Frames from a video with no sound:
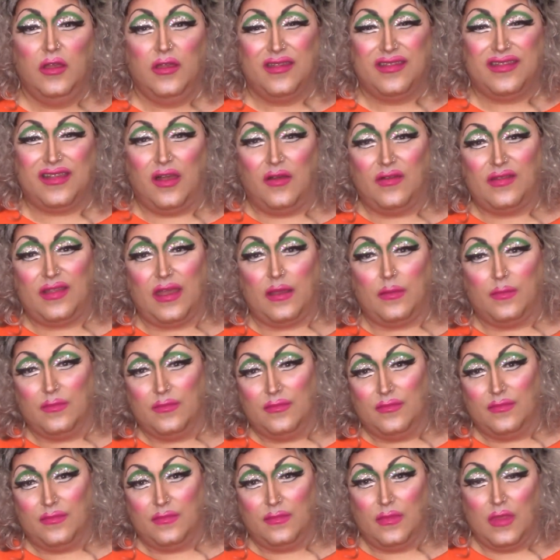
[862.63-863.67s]
So I was like,
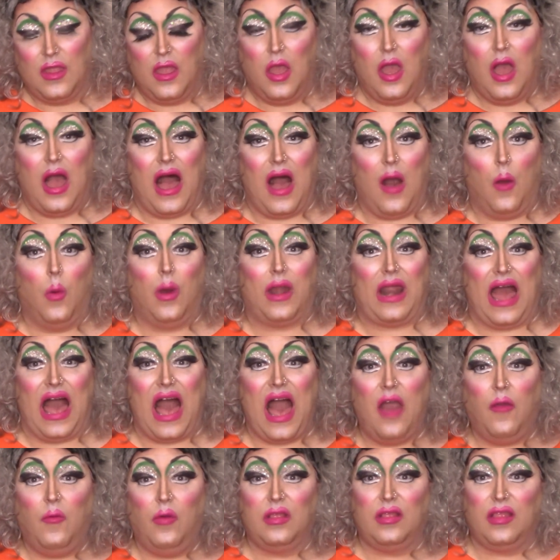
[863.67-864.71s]
what
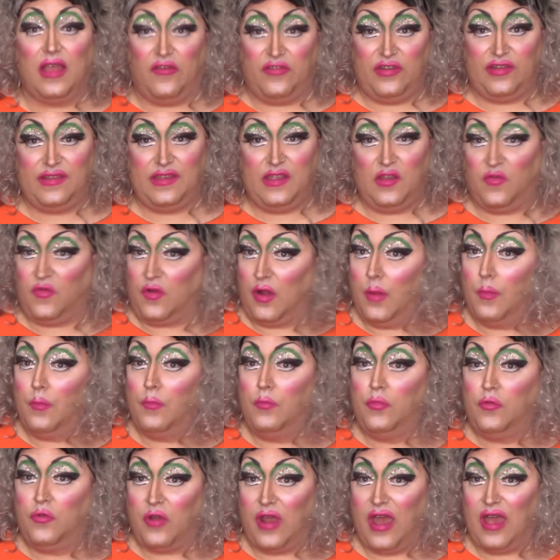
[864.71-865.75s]
I would love to see for a
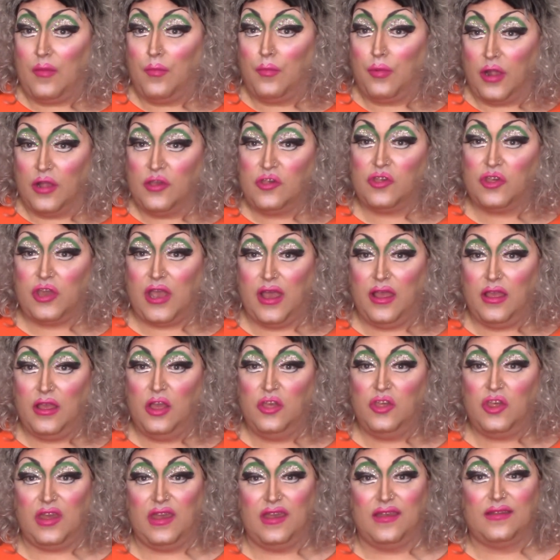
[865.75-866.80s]
drag brunch
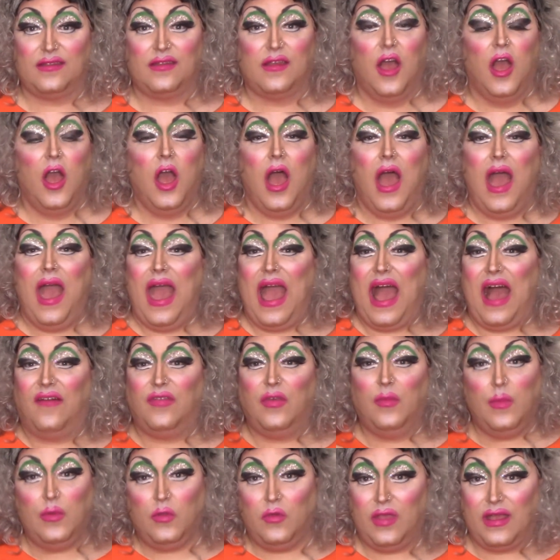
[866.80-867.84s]
challenge is have
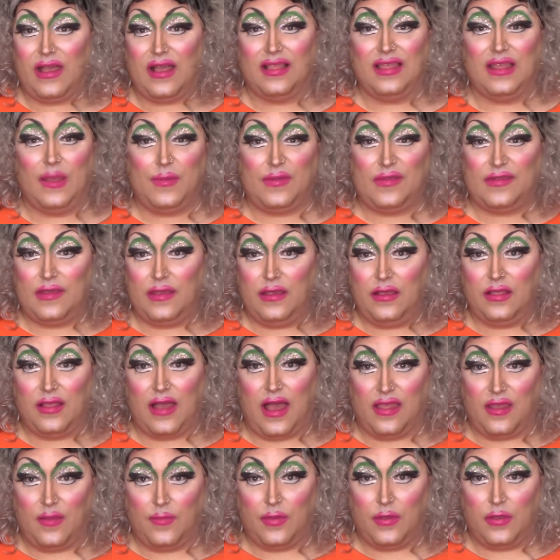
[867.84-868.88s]
them do, like, a lip-sync
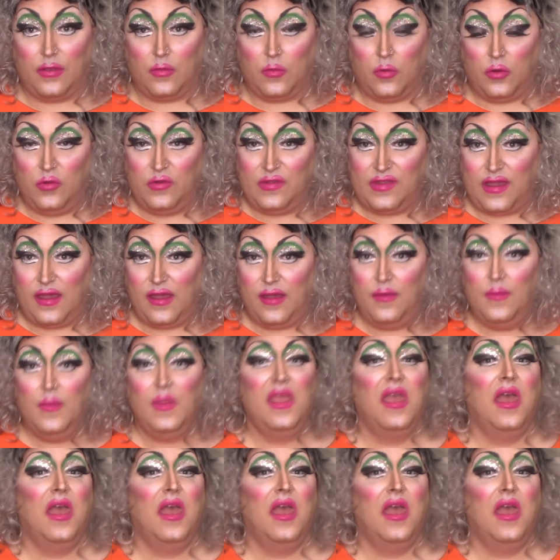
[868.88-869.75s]
Lollapalooza